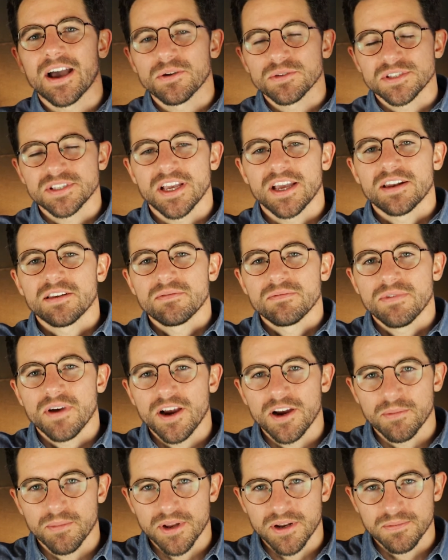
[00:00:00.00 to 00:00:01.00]
outside
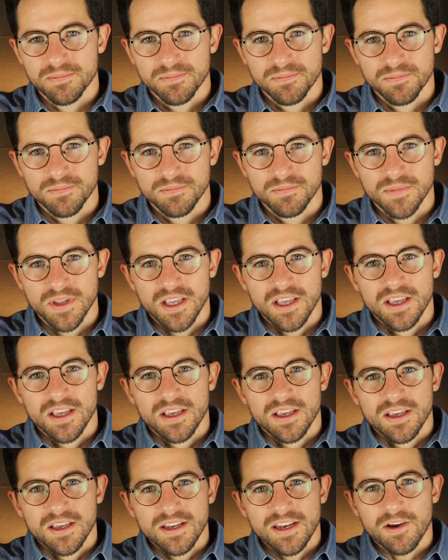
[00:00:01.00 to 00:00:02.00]
environment.
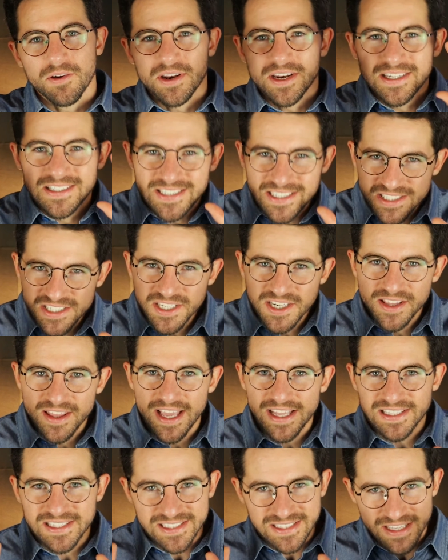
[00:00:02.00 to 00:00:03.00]
Now, in addition to
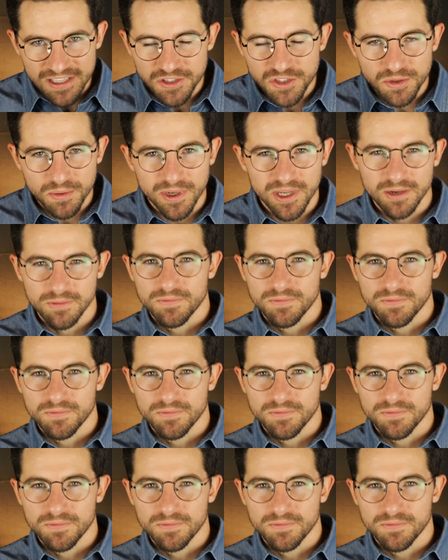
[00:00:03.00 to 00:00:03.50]
that sensory